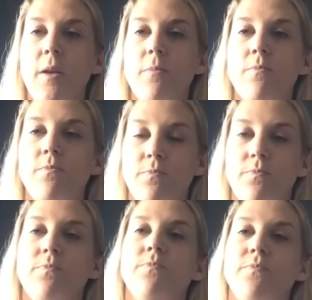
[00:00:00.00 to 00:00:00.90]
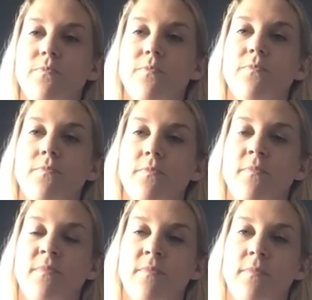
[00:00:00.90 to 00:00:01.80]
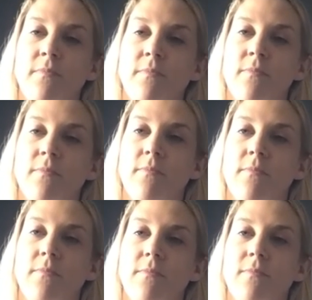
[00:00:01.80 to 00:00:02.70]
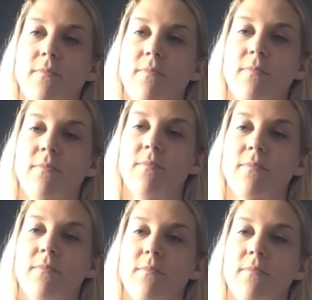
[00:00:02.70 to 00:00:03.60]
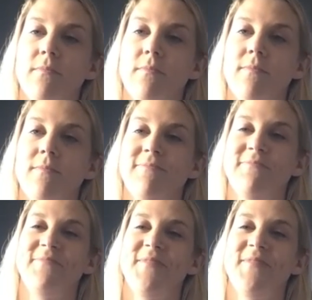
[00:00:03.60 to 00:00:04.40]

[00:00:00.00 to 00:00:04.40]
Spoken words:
(silent)